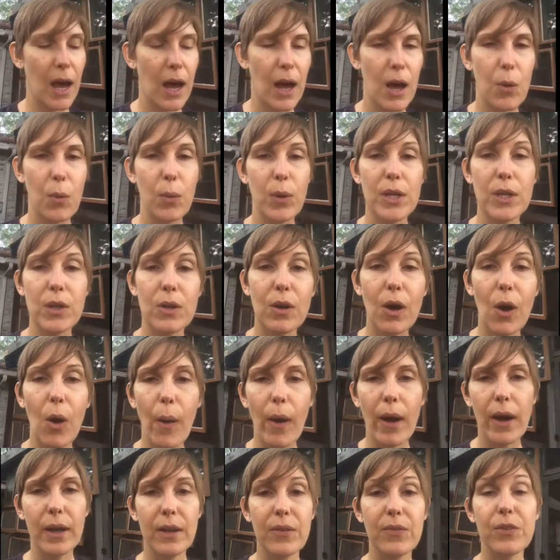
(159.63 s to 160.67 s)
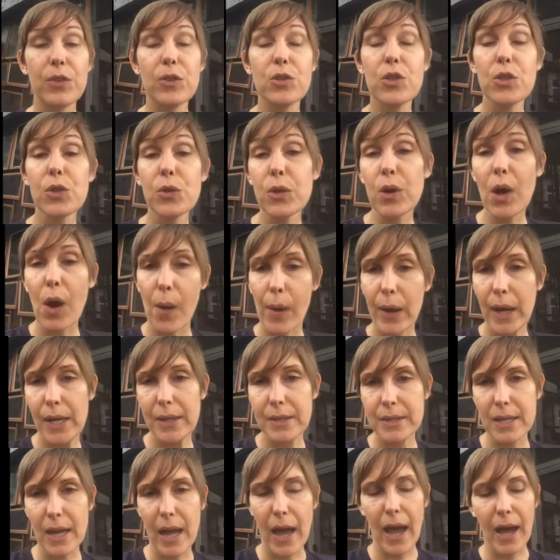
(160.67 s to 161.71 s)
when you go out, if you do go
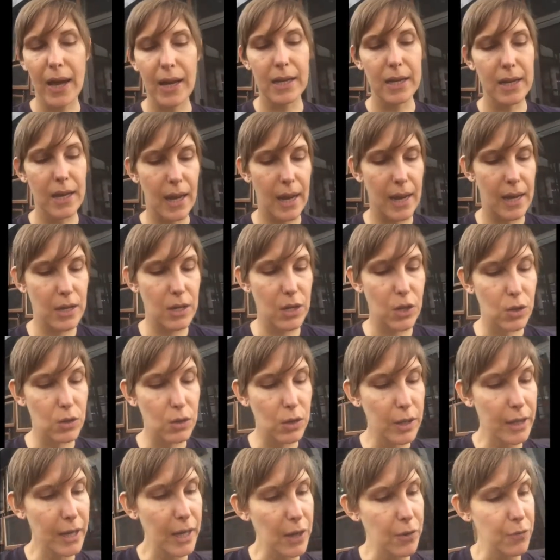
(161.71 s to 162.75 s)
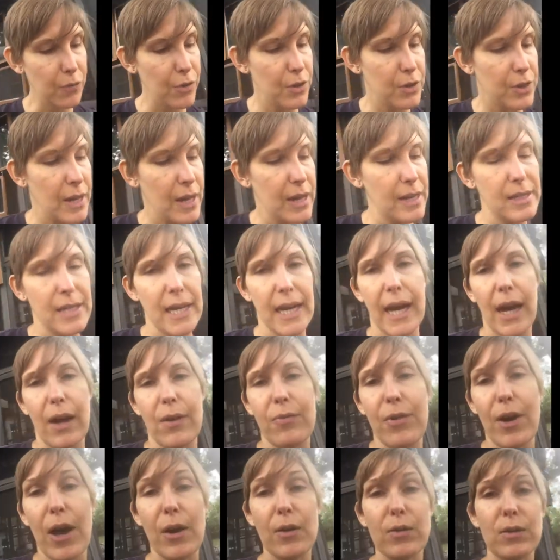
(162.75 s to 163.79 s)
outside and you're looking for things, like I
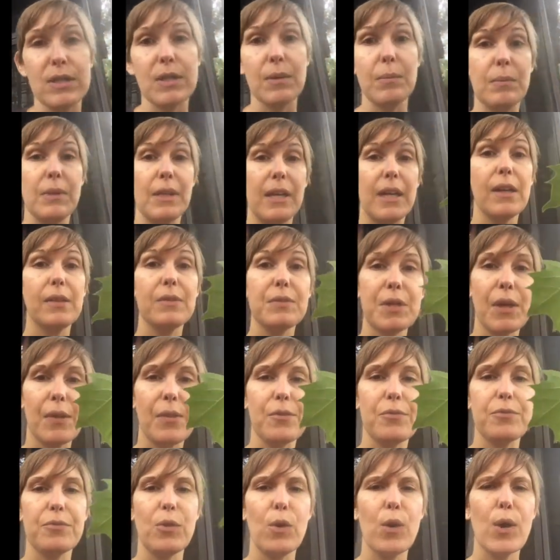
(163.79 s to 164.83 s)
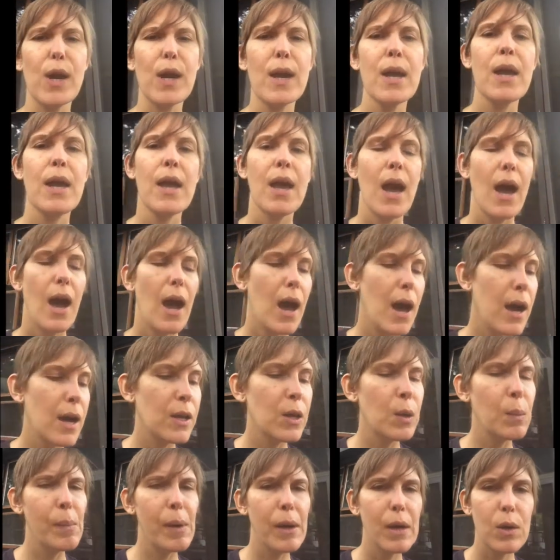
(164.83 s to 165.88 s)
found some leaves on the floor,
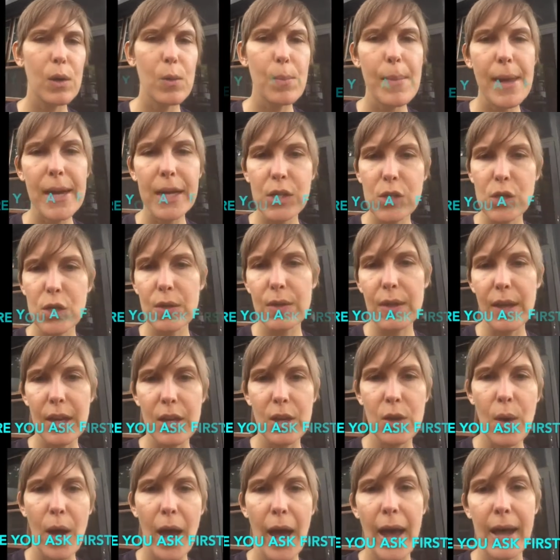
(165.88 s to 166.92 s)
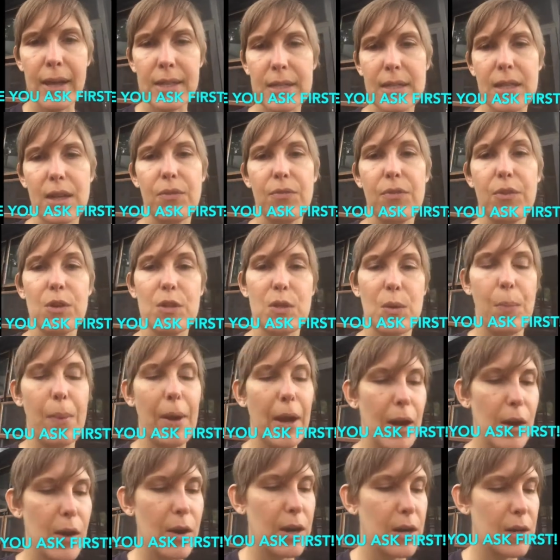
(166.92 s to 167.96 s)
you might want to make sure that you ask if there's a
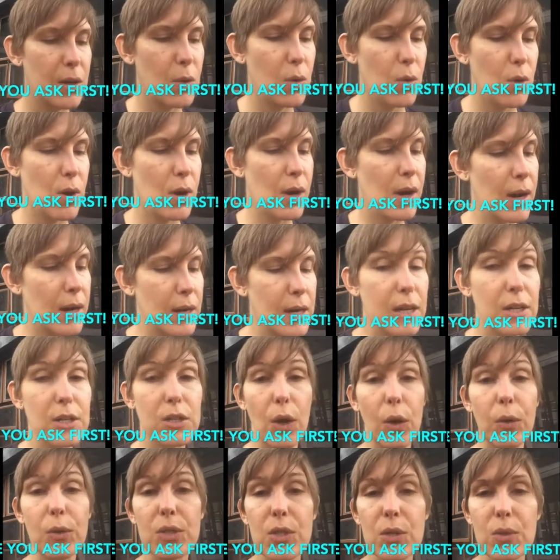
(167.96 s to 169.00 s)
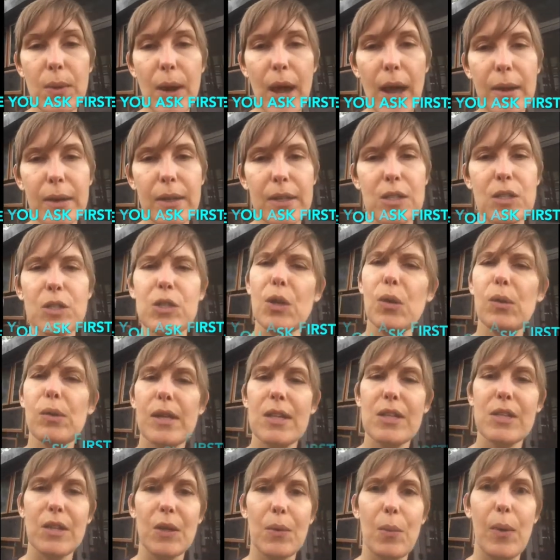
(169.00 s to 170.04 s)
parent or an adult around, because you don't
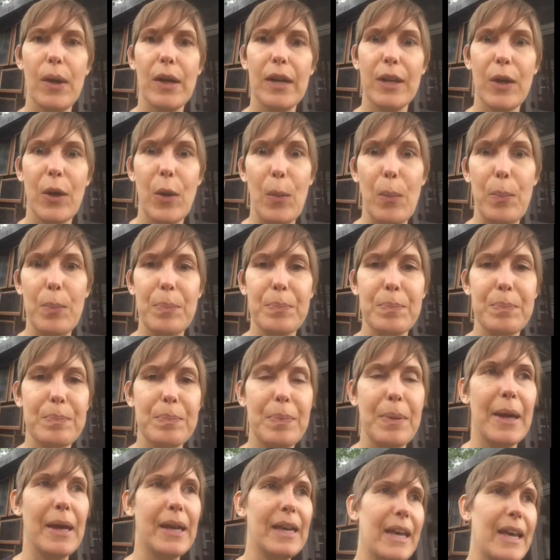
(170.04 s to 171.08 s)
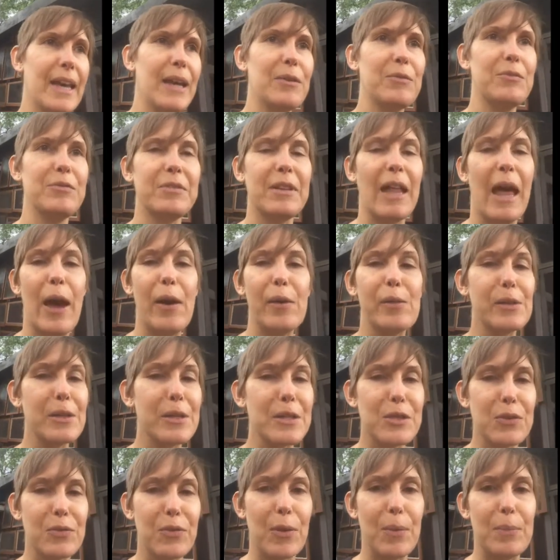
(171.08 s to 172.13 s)
necessarily want to go picking
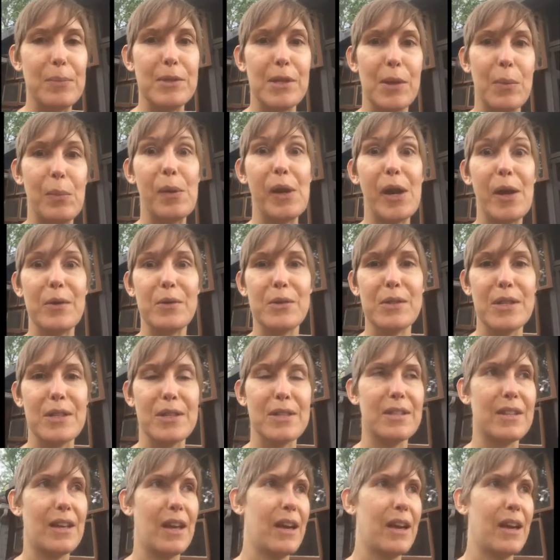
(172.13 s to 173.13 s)
flowers from someone else's